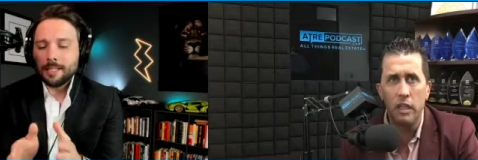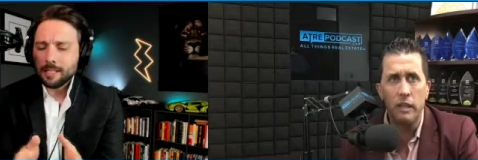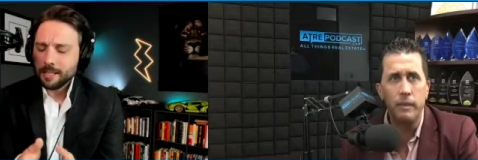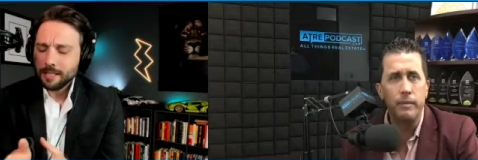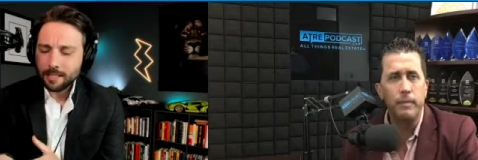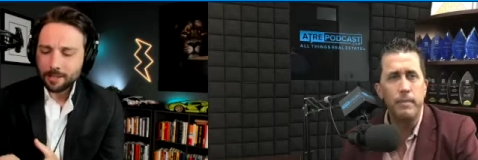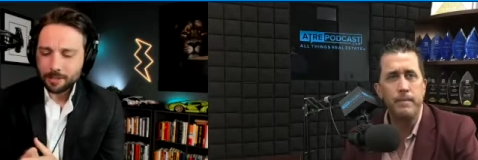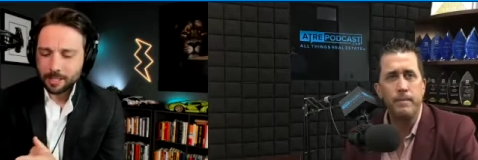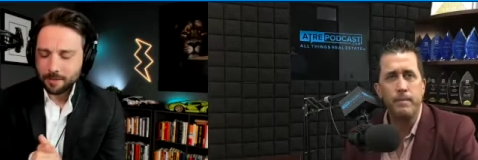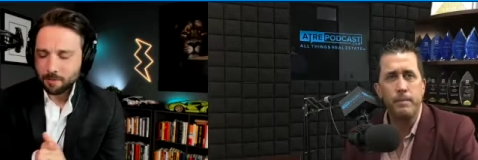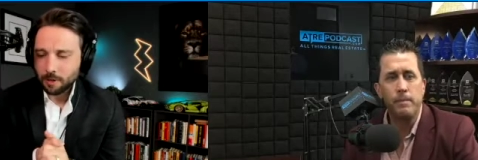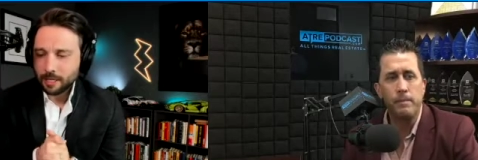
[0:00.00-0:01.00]
Speaker 1: a little
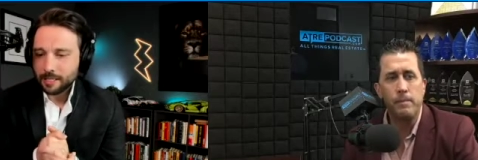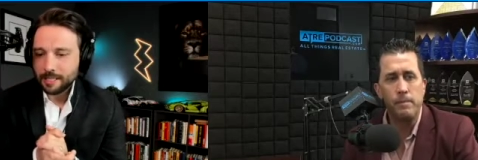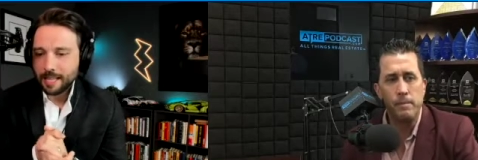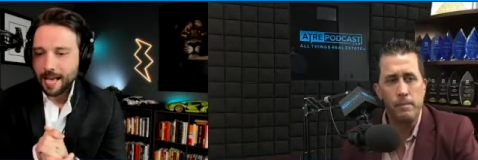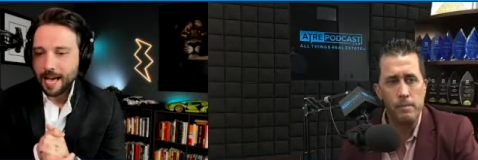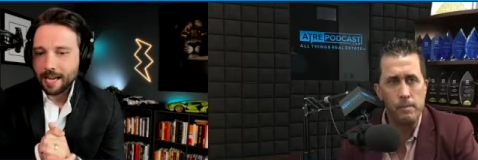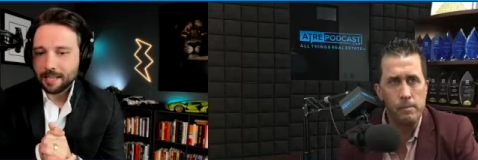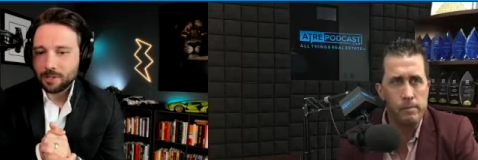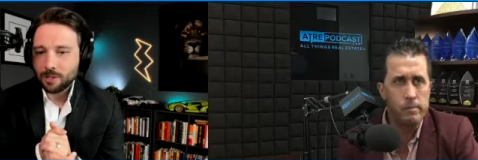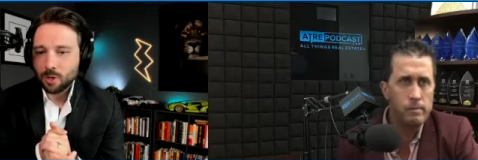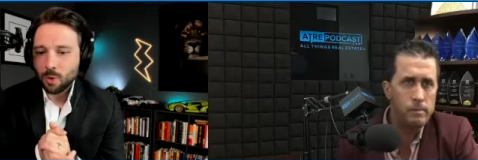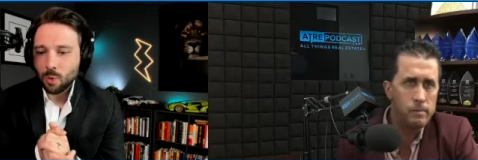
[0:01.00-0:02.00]
different into that.
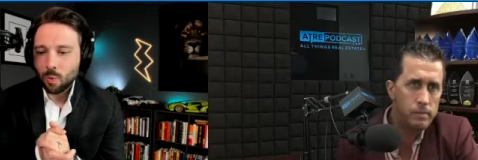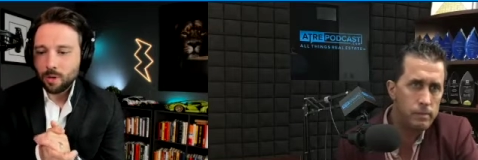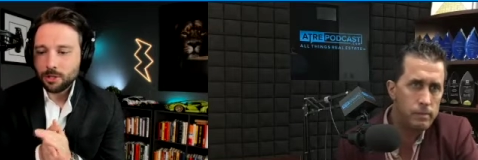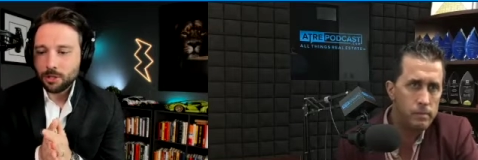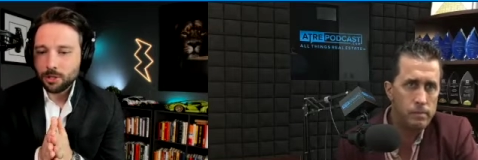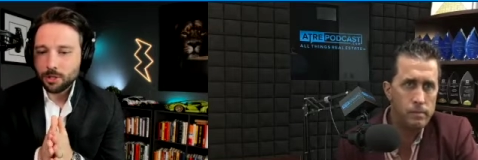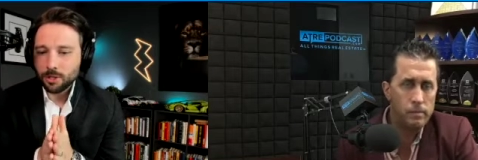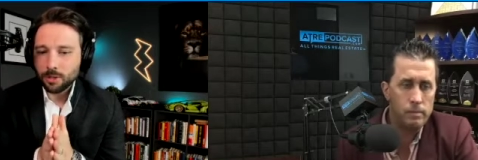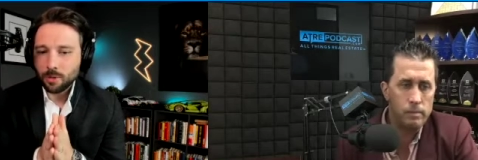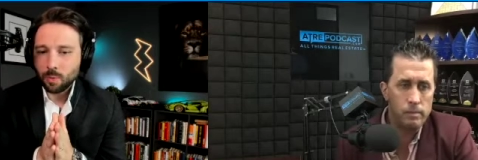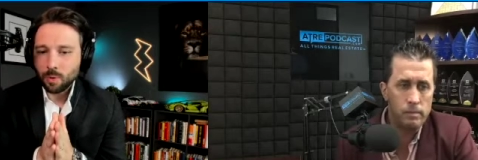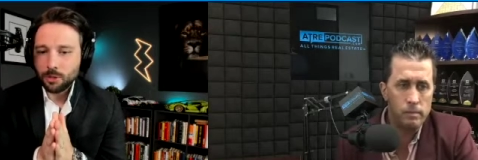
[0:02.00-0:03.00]
So once you're
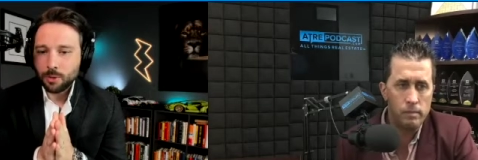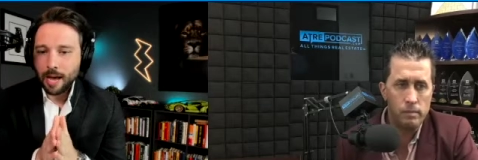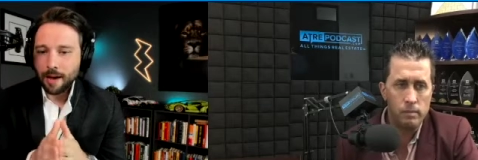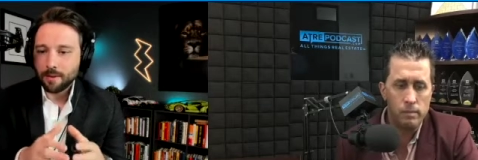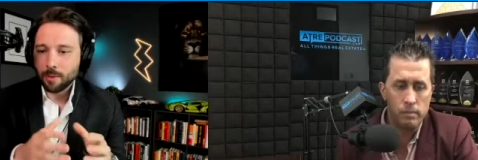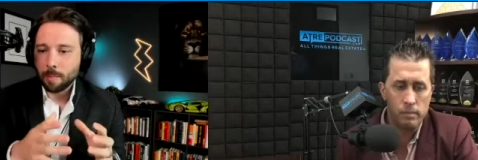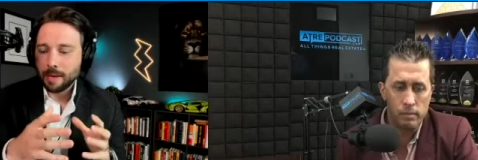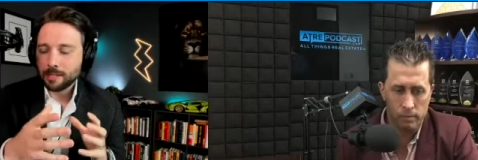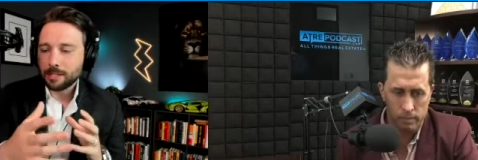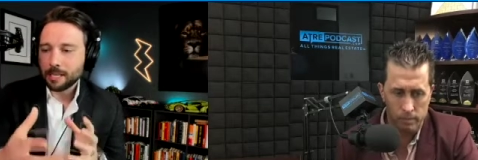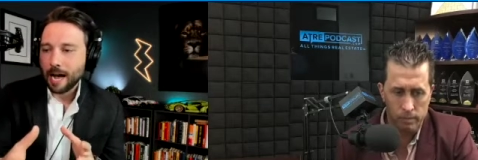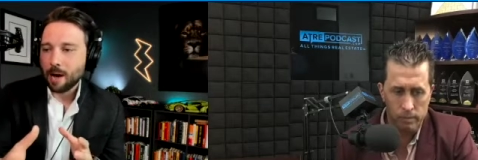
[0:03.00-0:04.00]
once you have your
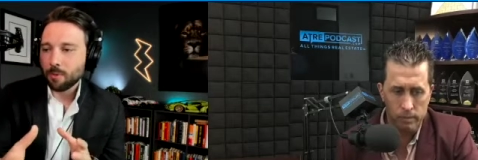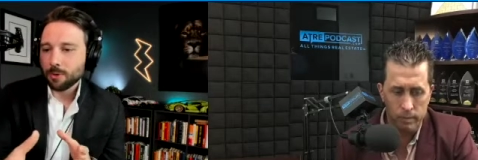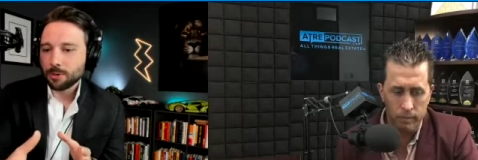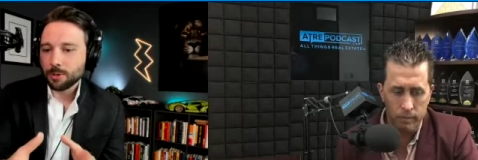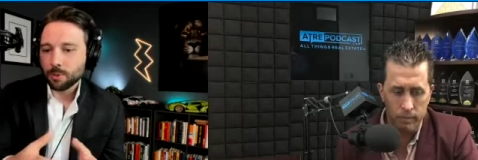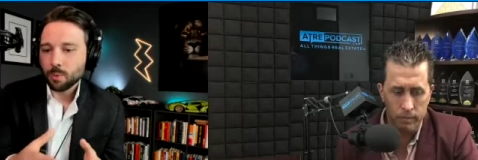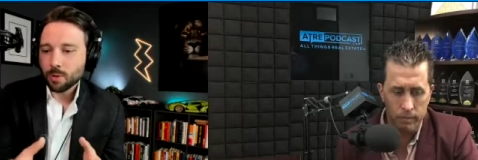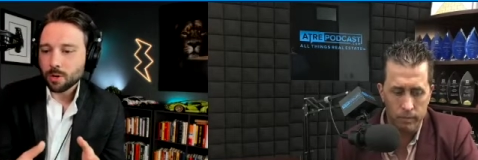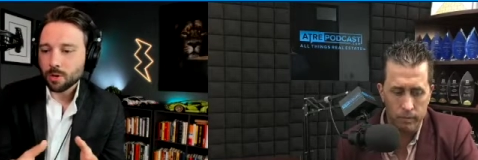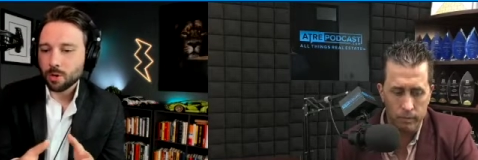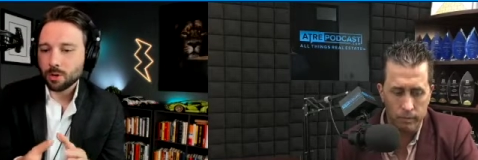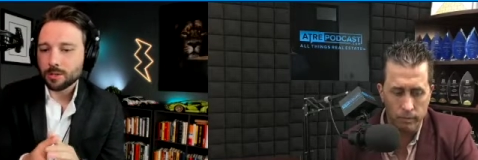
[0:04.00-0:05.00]
message out there to the
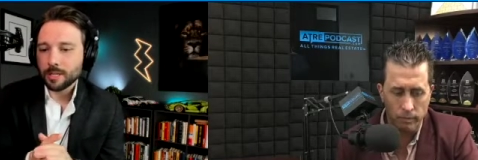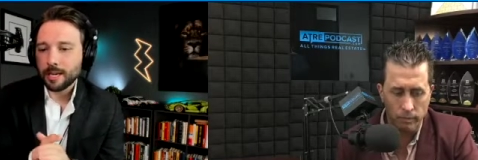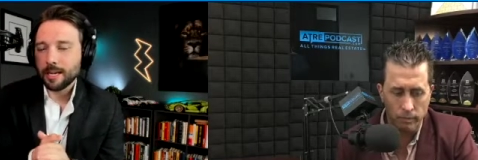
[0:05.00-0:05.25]
world,